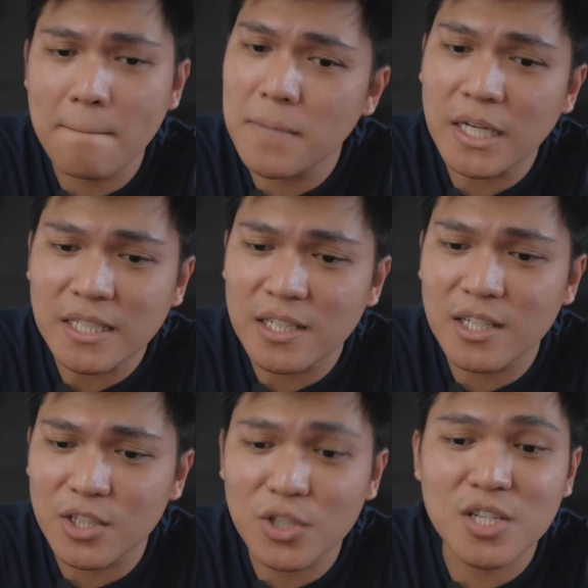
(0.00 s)
but
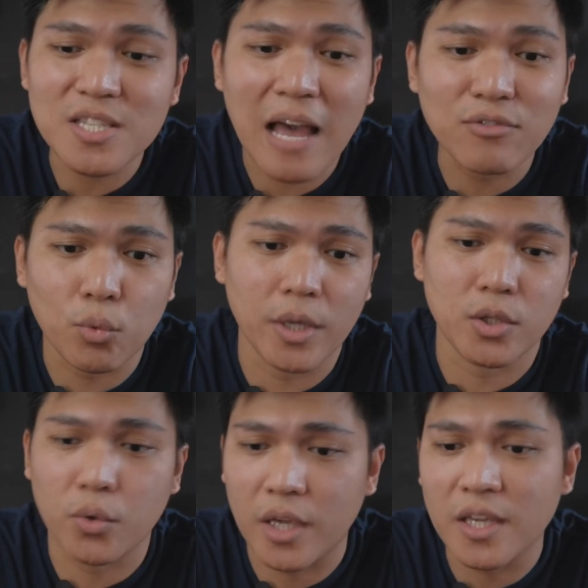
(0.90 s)
you just have to
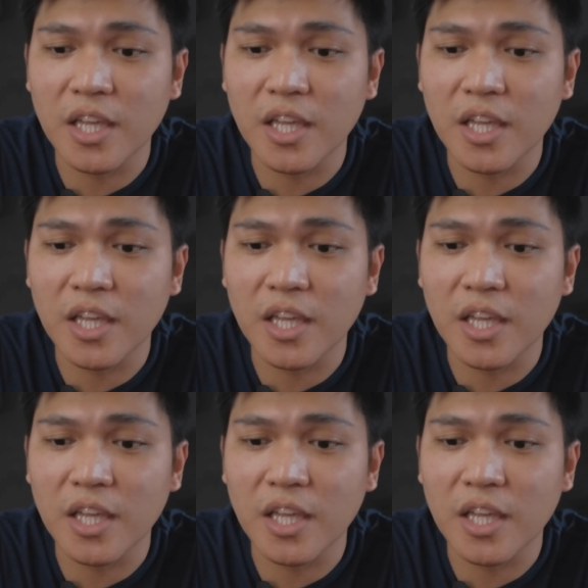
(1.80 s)
wait, okay?